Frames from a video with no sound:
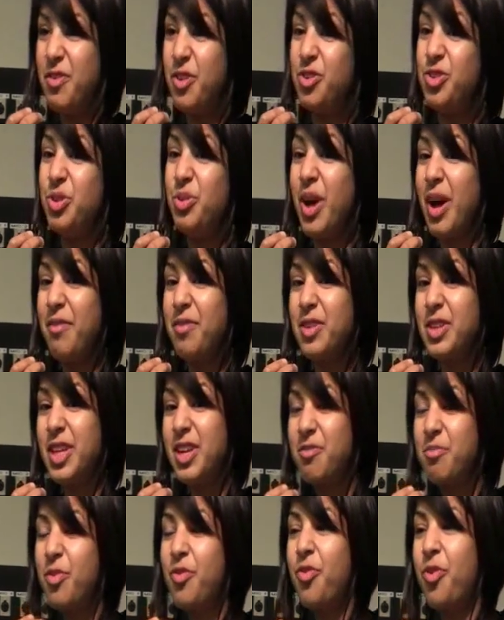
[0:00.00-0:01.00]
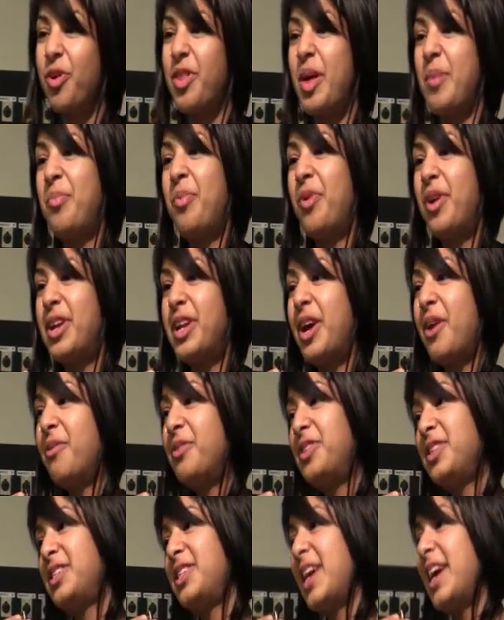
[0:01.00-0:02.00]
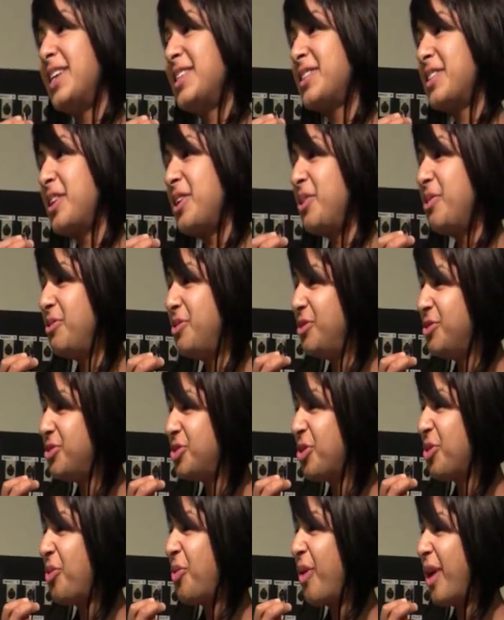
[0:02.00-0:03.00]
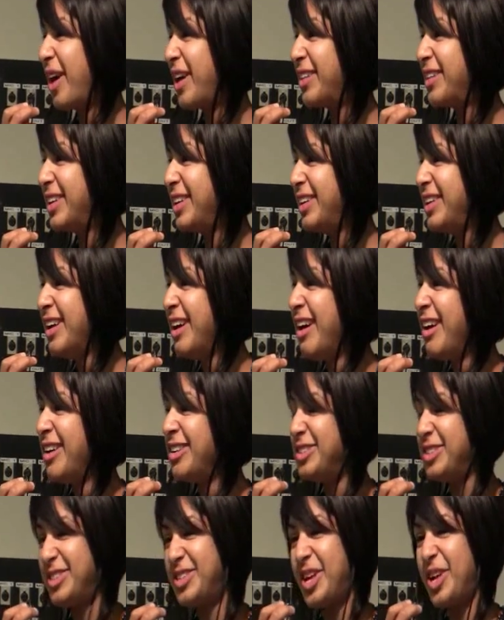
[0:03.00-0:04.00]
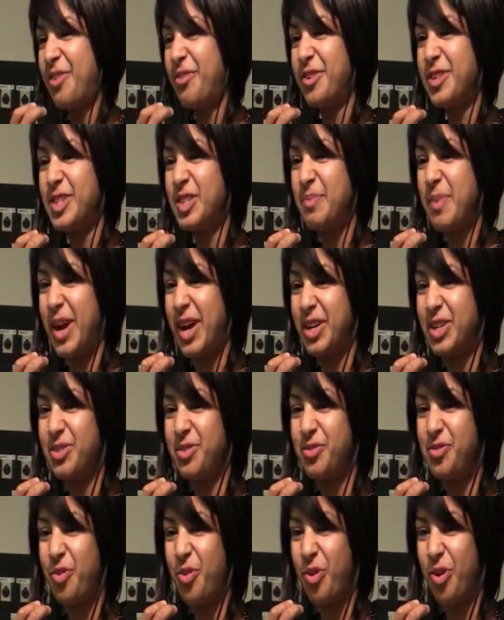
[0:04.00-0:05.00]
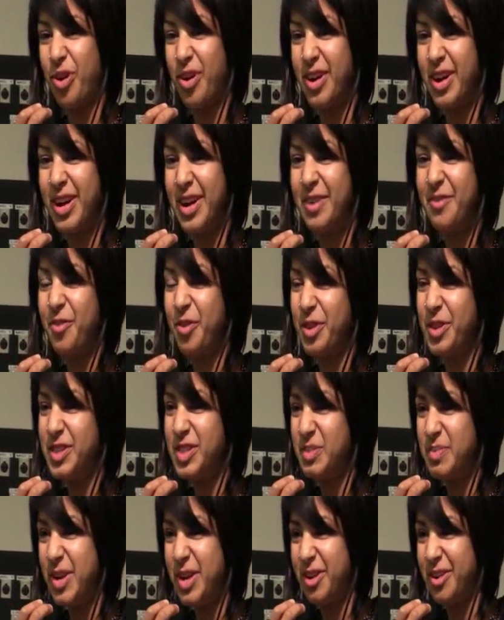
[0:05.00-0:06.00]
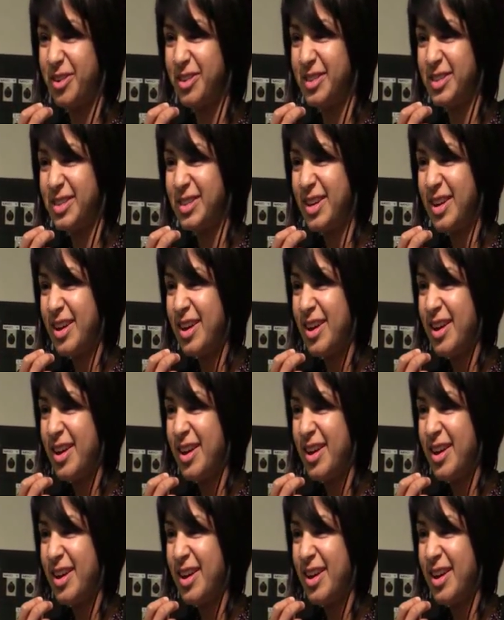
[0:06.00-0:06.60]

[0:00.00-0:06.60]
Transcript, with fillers: If you do have to leave before that point, I would just ask that you do so quietly, just out of respect for, uh, for the speakers.